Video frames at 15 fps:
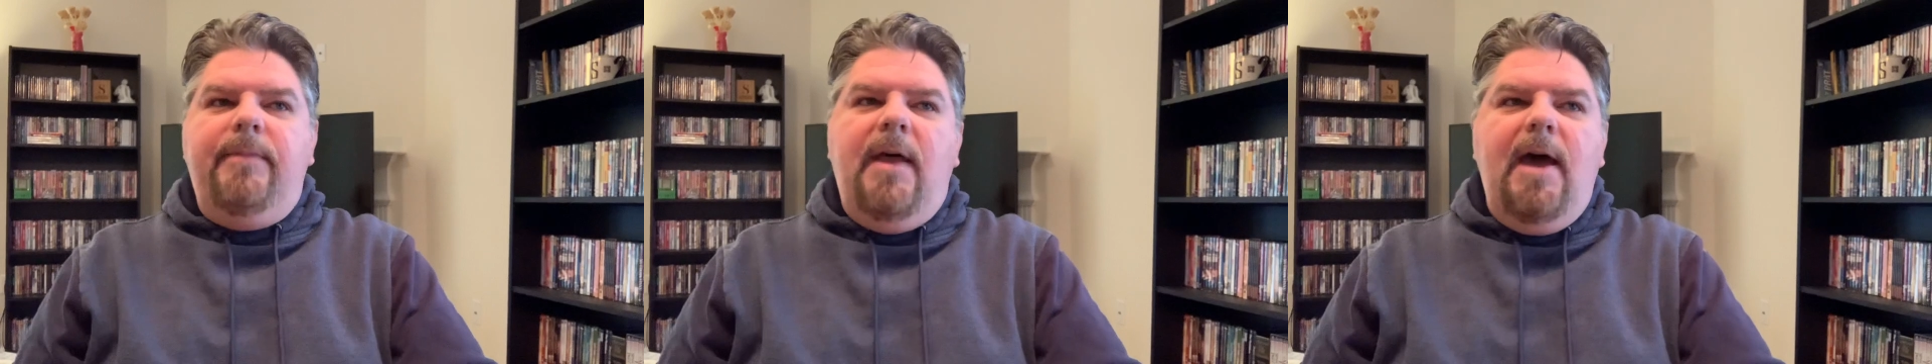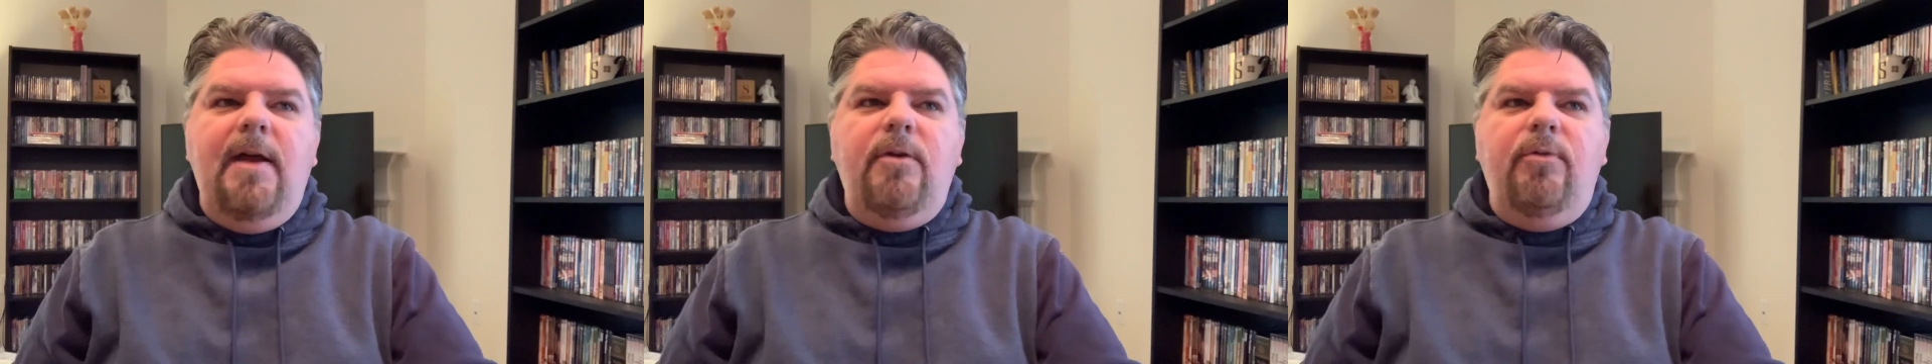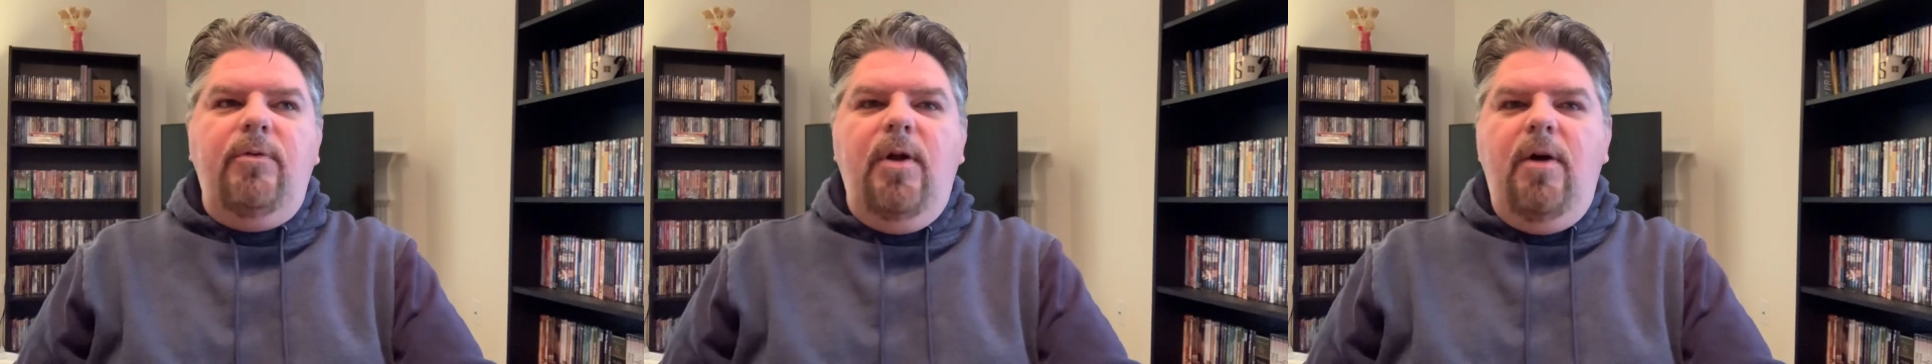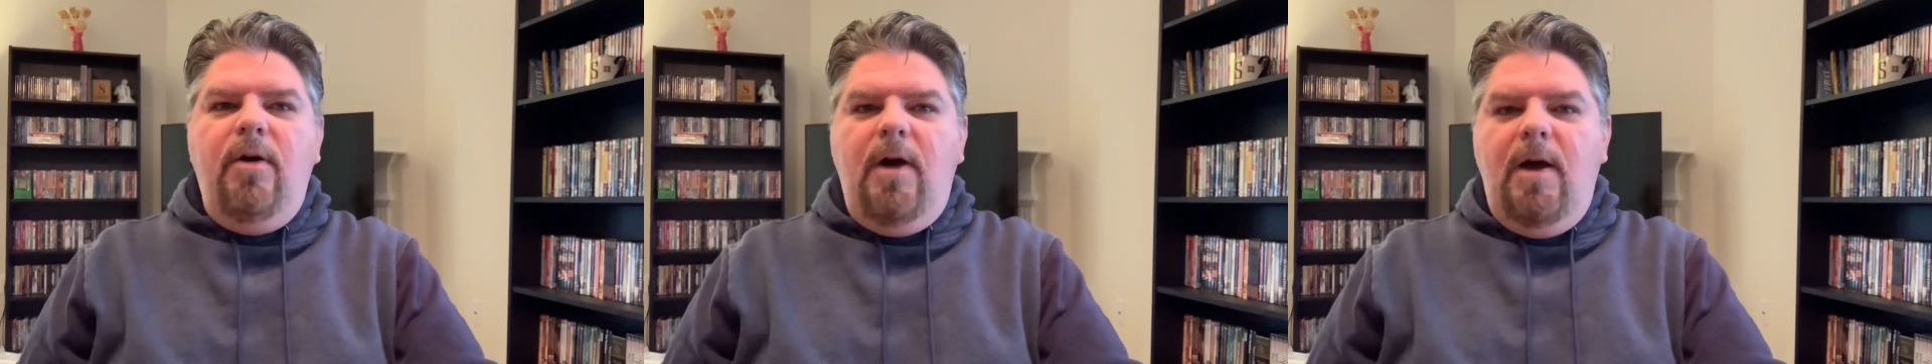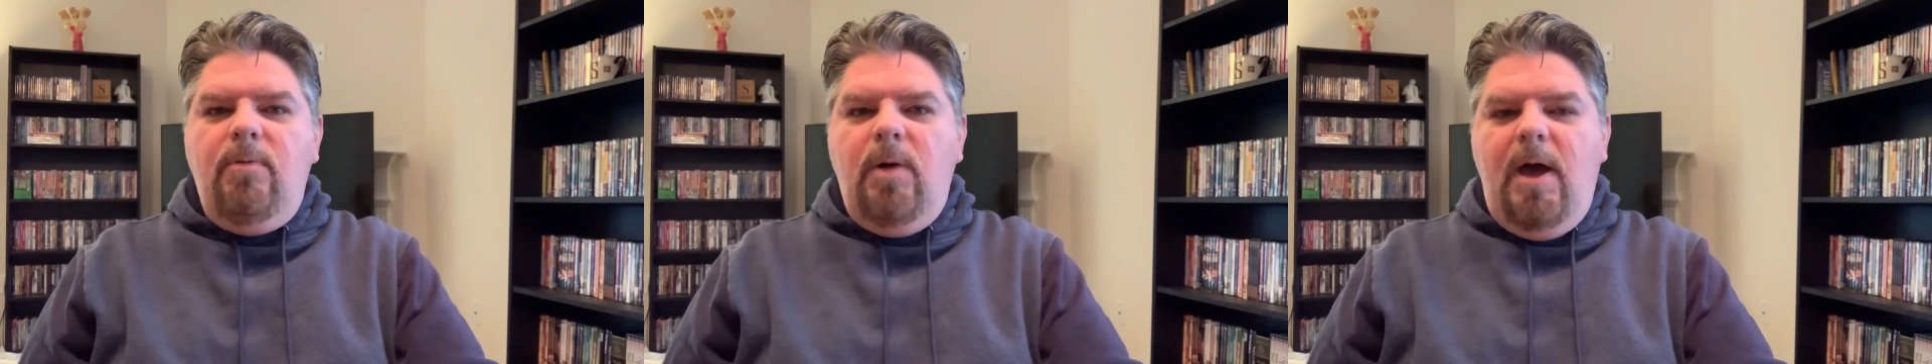I don't
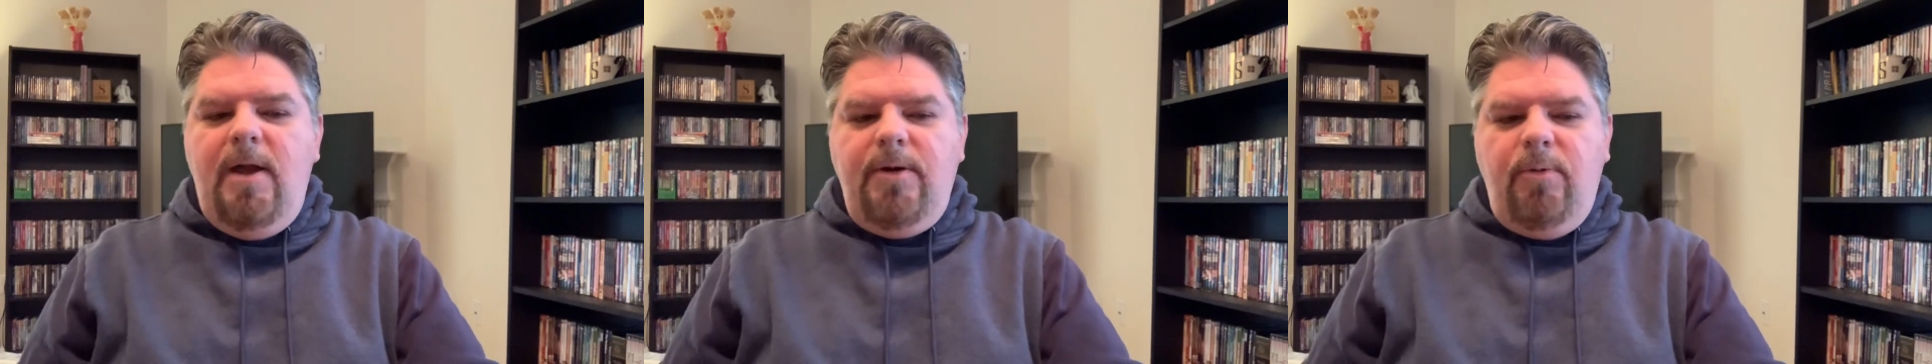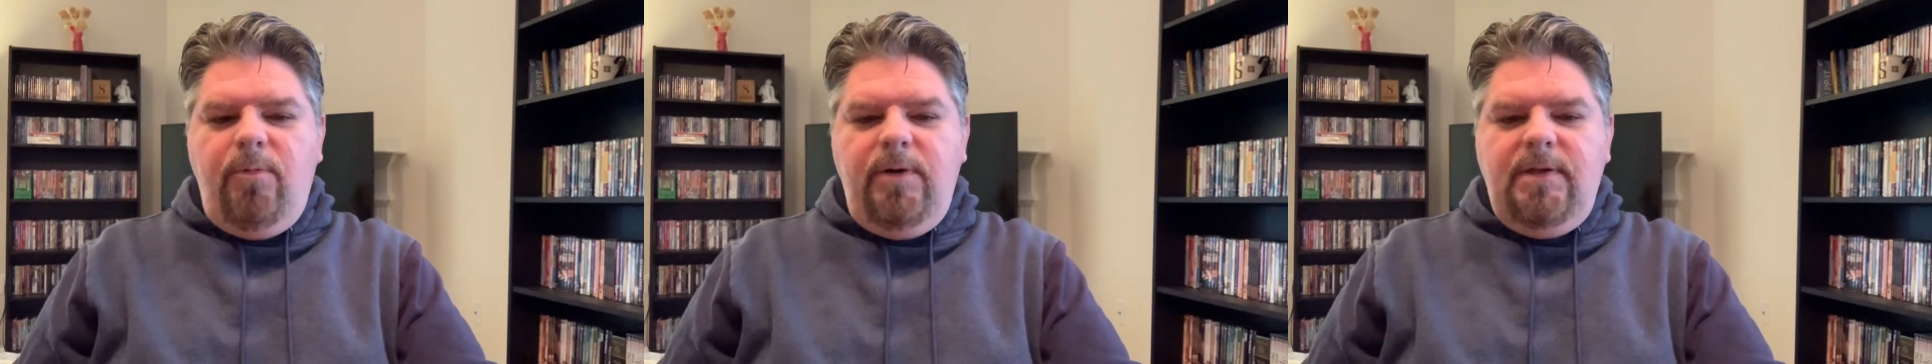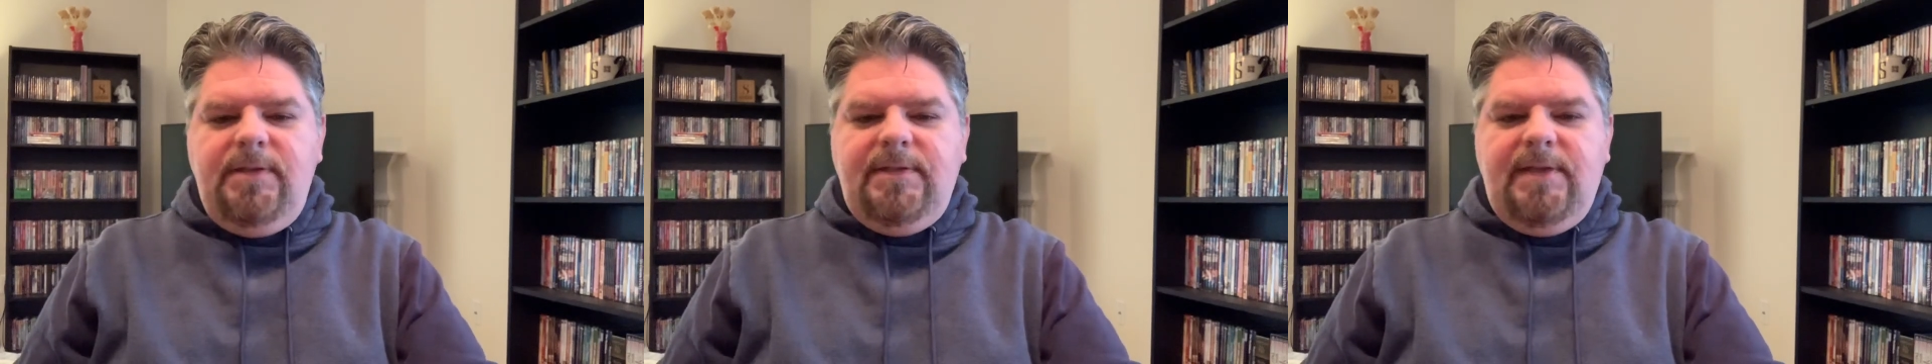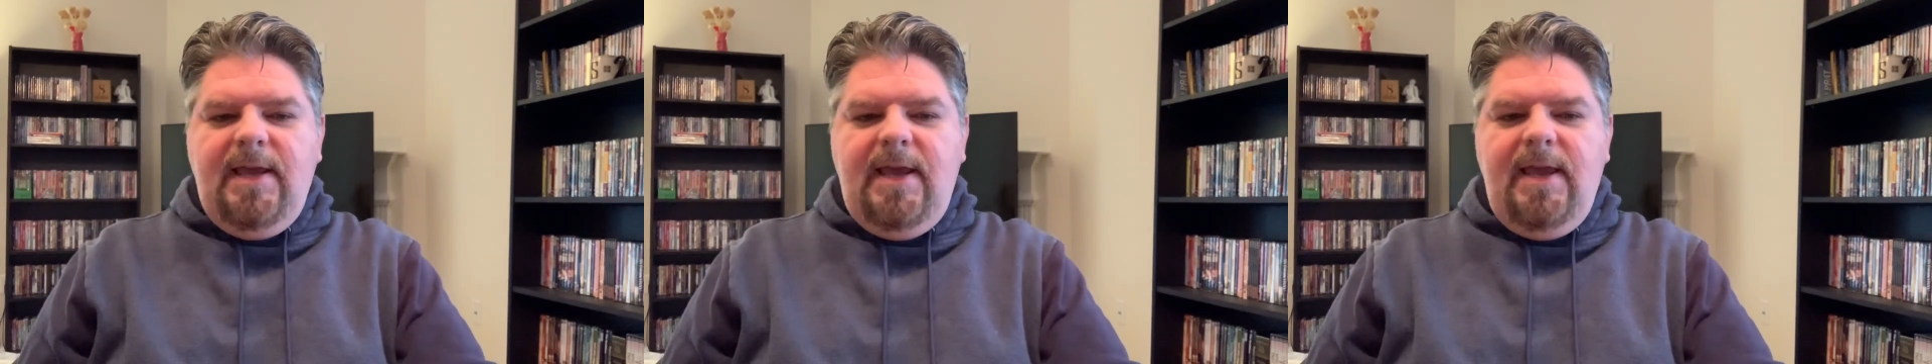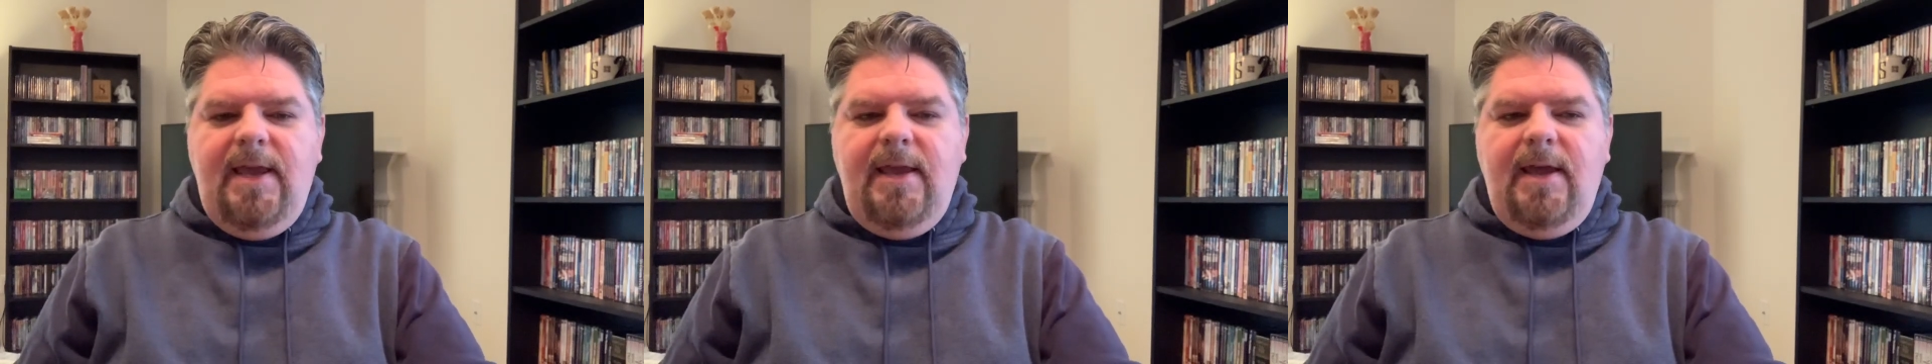know. I, I don't want to
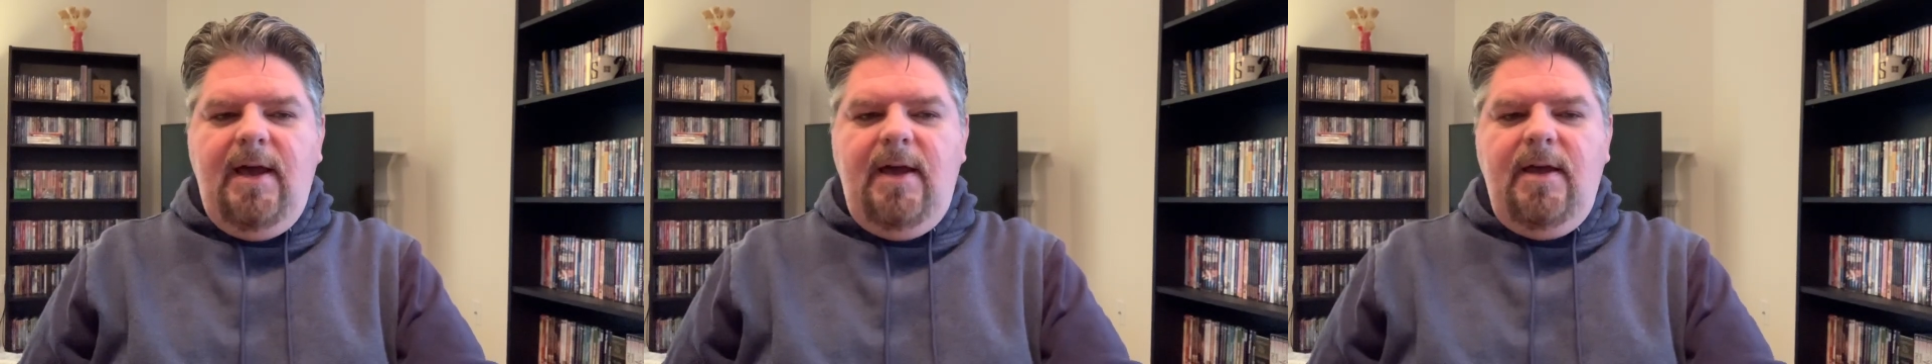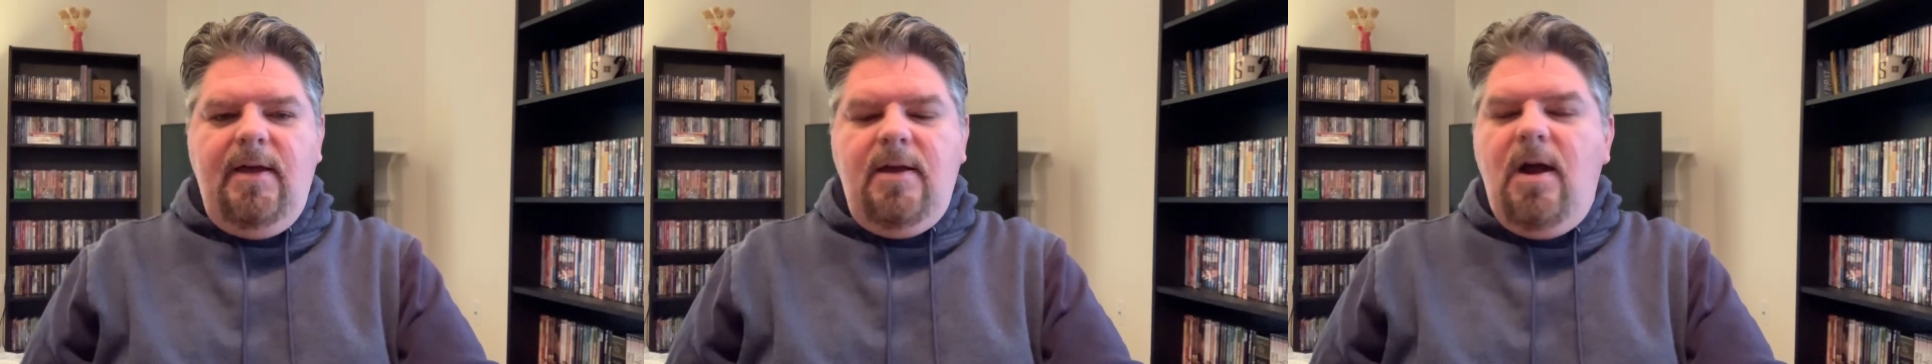say uh,